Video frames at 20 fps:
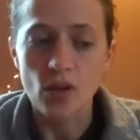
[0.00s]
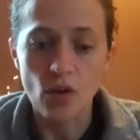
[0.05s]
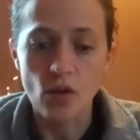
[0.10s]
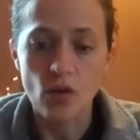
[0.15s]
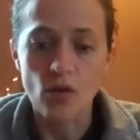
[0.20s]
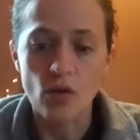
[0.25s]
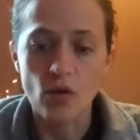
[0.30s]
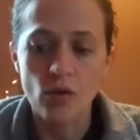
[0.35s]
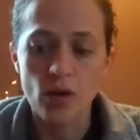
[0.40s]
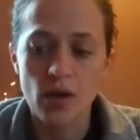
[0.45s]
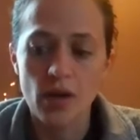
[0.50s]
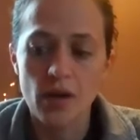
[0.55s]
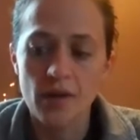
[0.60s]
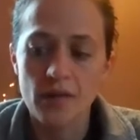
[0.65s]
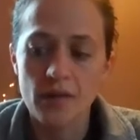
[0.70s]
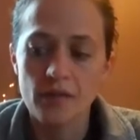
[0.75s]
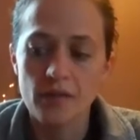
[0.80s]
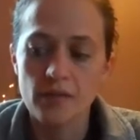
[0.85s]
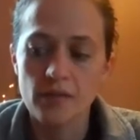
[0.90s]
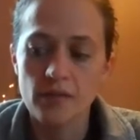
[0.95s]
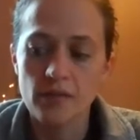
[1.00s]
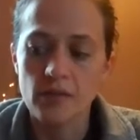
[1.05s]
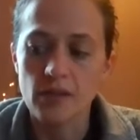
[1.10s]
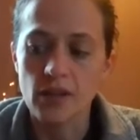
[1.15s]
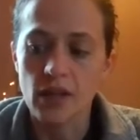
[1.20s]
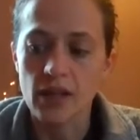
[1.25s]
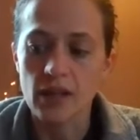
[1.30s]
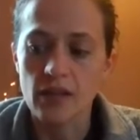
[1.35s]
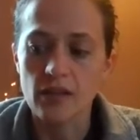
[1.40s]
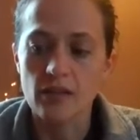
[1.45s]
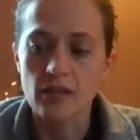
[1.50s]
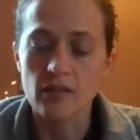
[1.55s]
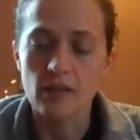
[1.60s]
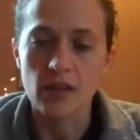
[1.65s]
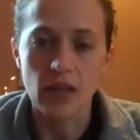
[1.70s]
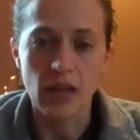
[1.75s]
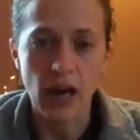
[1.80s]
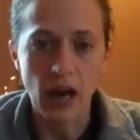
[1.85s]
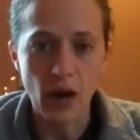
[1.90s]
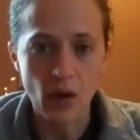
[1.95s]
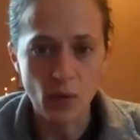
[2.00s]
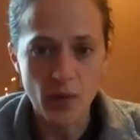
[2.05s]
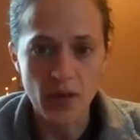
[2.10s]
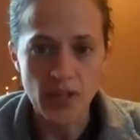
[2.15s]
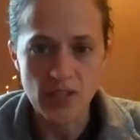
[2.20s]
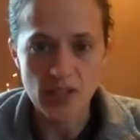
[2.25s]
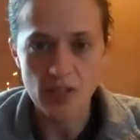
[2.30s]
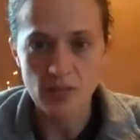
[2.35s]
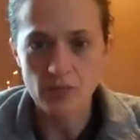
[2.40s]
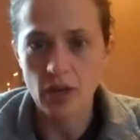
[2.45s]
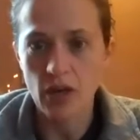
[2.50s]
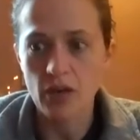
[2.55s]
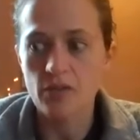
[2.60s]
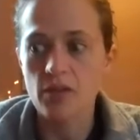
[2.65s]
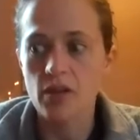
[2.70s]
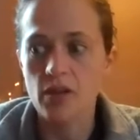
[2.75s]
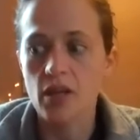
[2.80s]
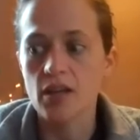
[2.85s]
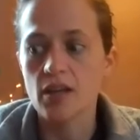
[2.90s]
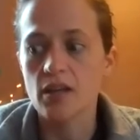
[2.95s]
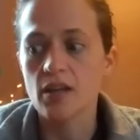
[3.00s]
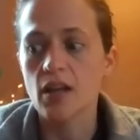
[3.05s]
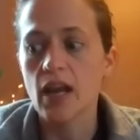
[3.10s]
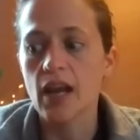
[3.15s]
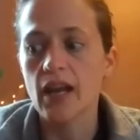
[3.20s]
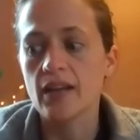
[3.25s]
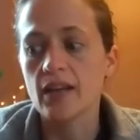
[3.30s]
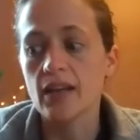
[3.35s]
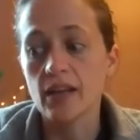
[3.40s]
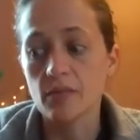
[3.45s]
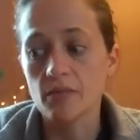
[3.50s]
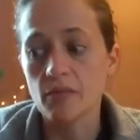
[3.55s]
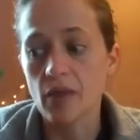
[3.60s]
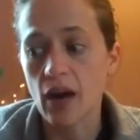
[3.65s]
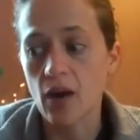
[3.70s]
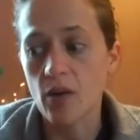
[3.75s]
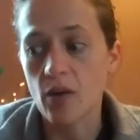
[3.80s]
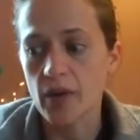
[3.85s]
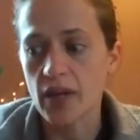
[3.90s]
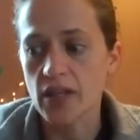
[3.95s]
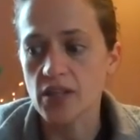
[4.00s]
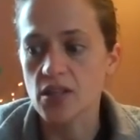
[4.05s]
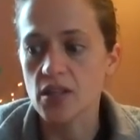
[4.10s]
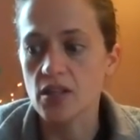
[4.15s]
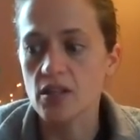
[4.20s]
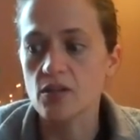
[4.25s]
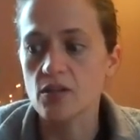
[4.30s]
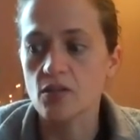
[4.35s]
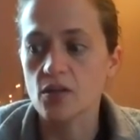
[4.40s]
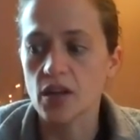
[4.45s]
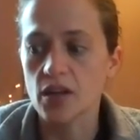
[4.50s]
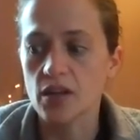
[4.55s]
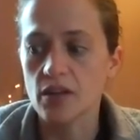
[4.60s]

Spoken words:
go like an outpatient route, and in outpatient you